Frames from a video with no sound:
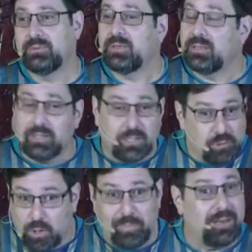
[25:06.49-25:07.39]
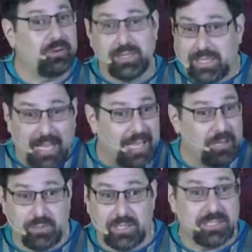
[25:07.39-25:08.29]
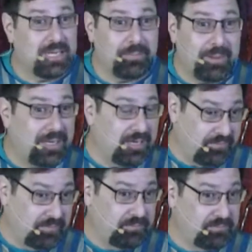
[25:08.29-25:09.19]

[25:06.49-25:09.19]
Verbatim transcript: Well, then you're no better than the guy who doesn't keep any of them.